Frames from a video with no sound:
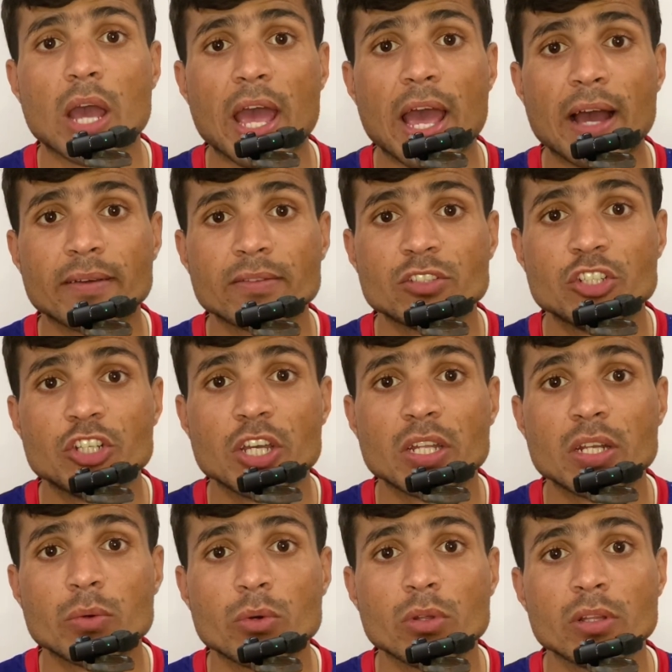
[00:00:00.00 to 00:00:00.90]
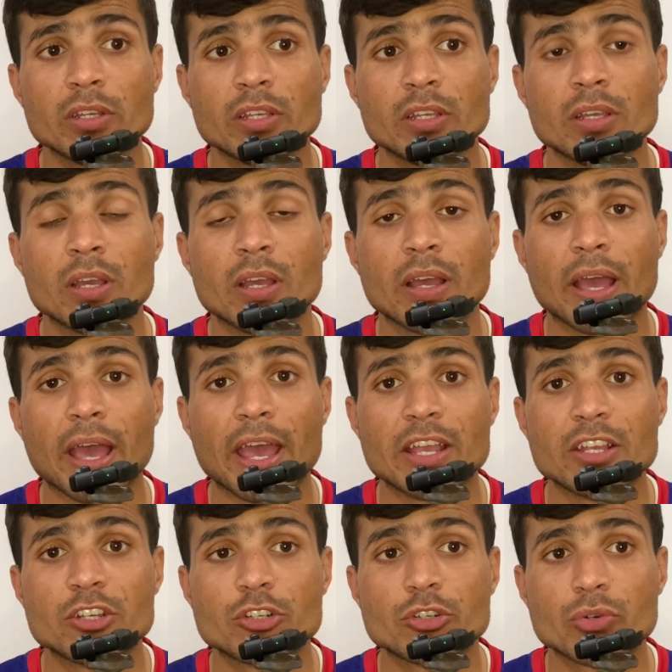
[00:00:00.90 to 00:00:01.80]
have genuinely
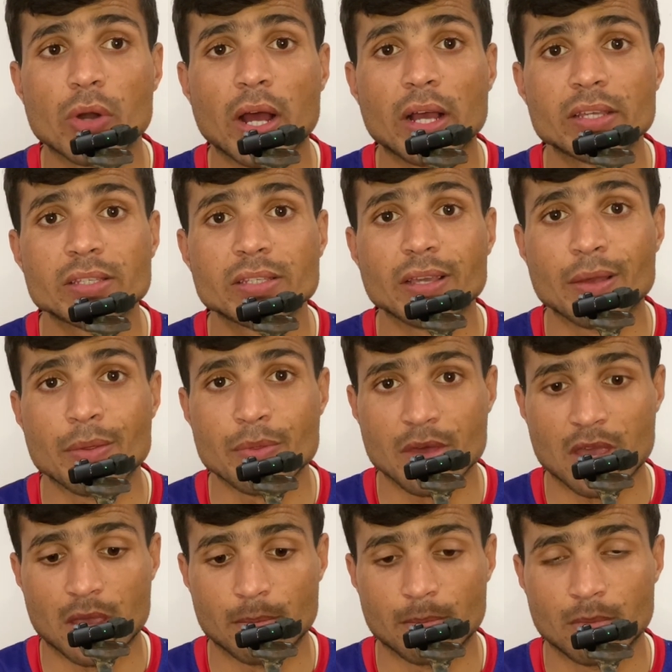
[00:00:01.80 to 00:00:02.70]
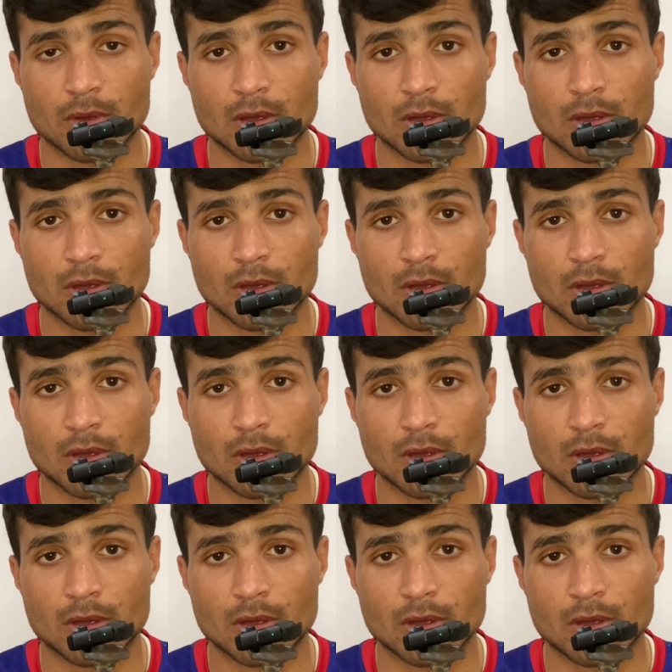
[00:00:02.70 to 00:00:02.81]
interest in them.